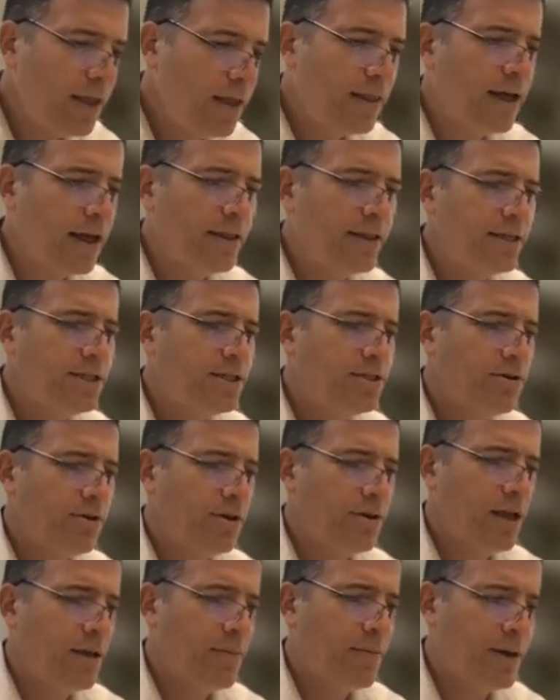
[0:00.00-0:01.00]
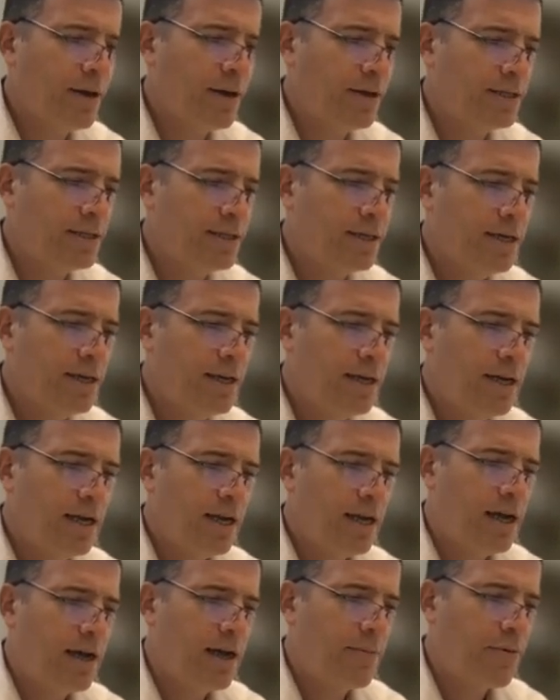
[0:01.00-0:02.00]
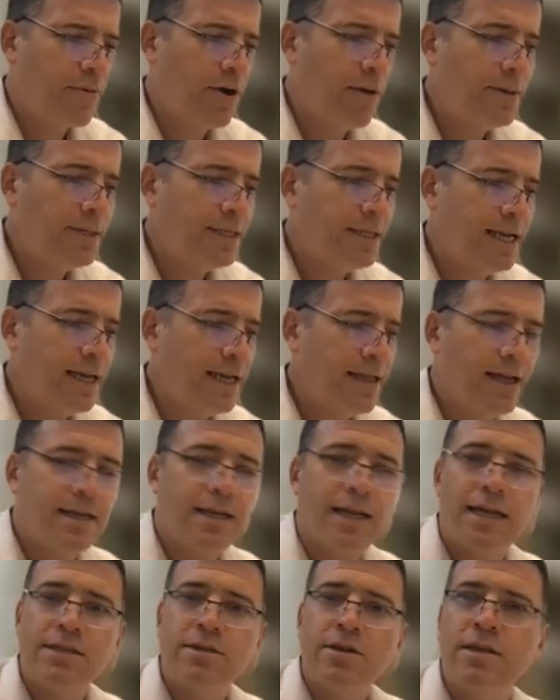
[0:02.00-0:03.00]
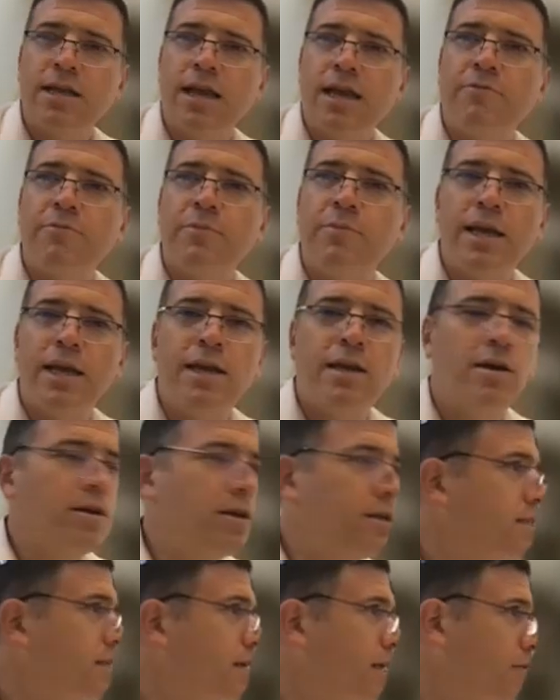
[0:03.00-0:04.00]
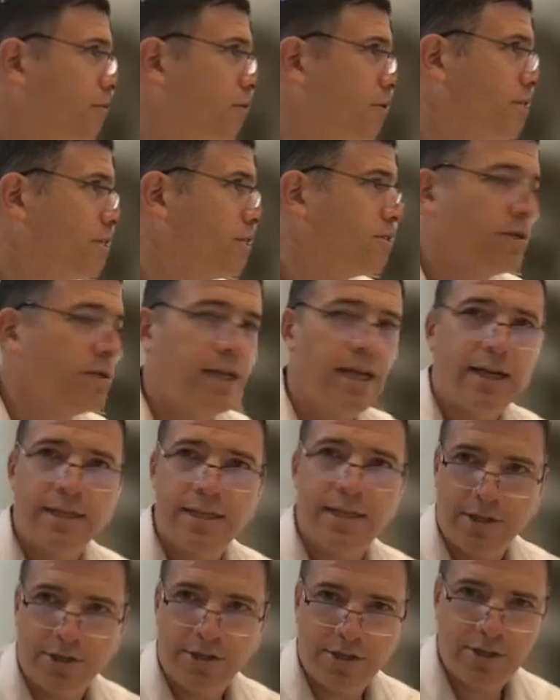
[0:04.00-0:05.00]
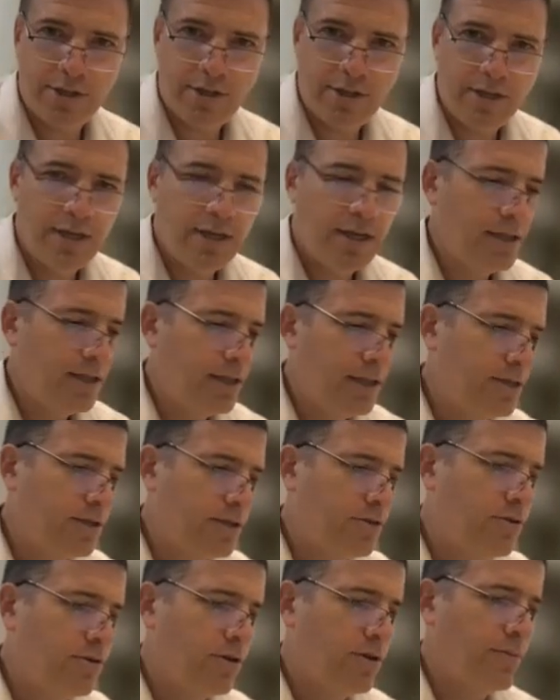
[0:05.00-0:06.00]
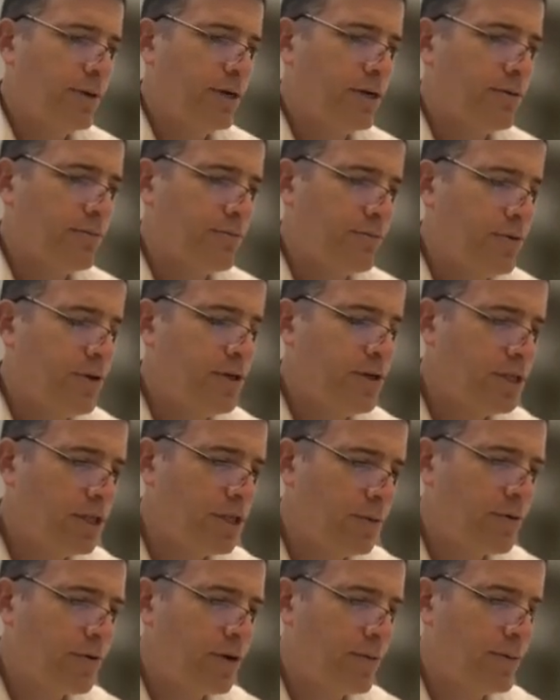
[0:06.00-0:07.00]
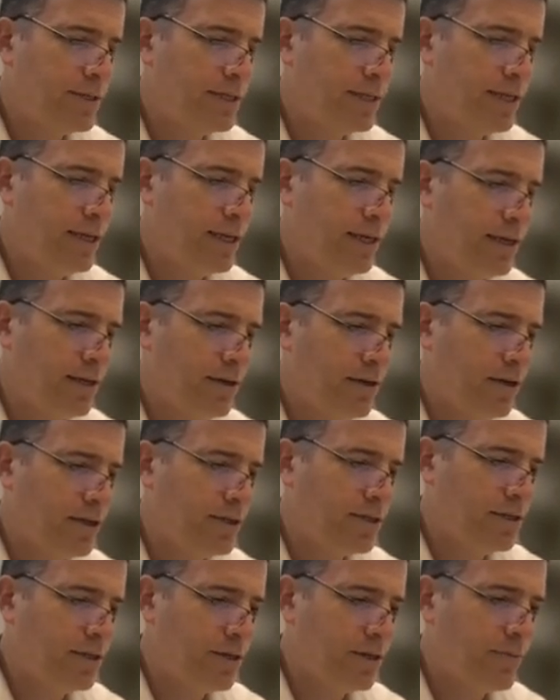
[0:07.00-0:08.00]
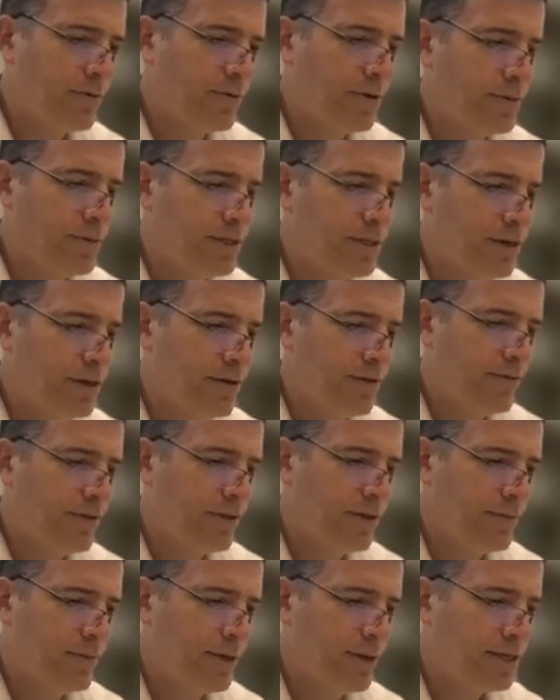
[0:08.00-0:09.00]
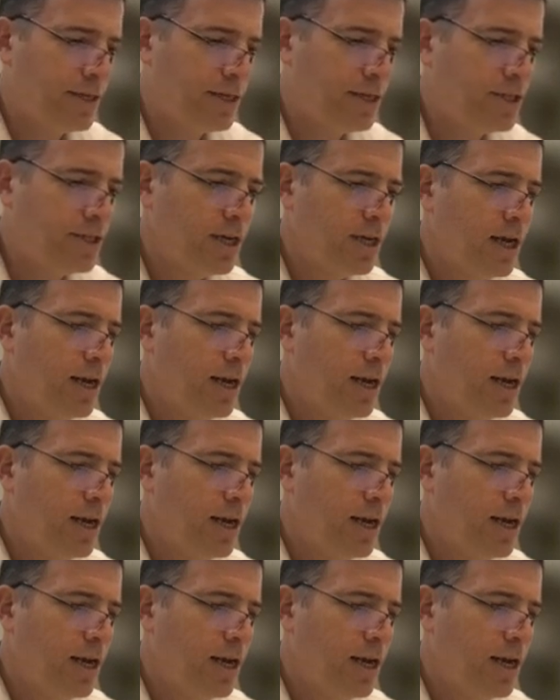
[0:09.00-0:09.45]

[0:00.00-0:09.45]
Now this is talking about property that does not have me'ilah on it. In other words, it's not hekdesh. This is talking about personal property, not property of the Mikdash.